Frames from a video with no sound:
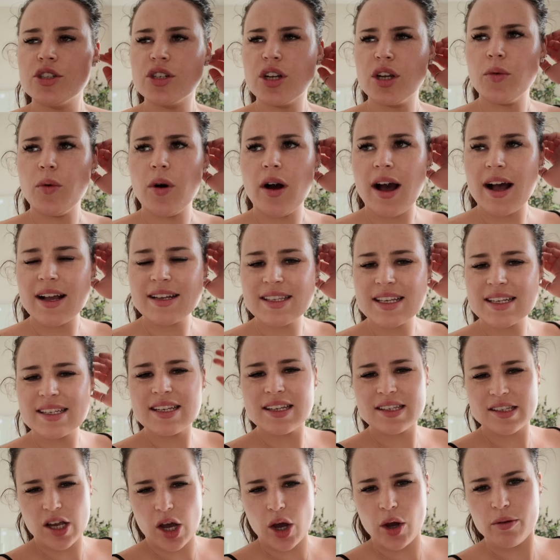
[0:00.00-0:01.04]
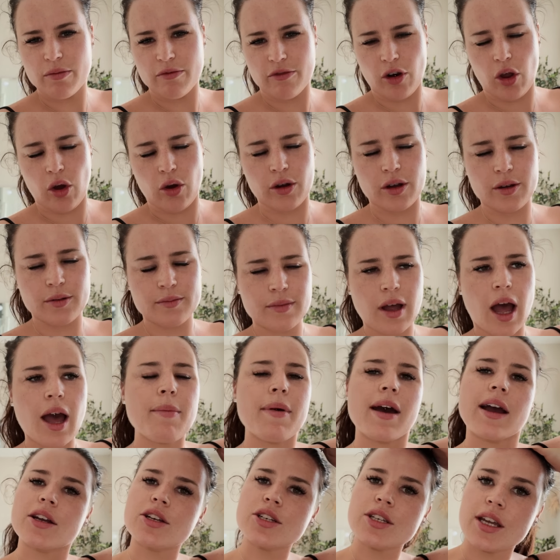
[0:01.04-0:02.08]
Do you know what, as this is a home vlog,
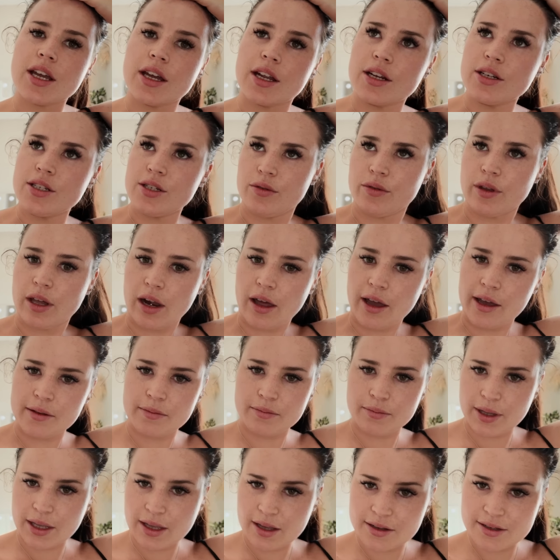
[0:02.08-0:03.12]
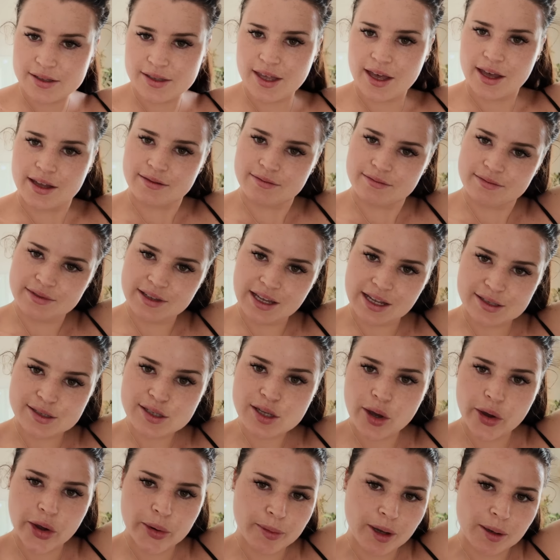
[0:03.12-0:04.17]
I'm actually gonna do the light, because then
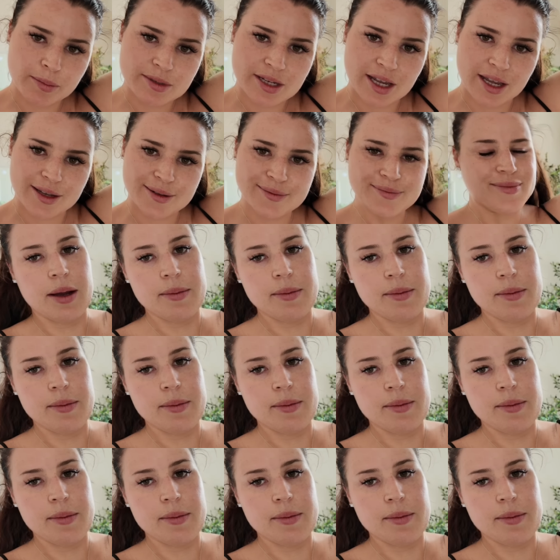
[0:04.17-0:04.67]
that's a home update.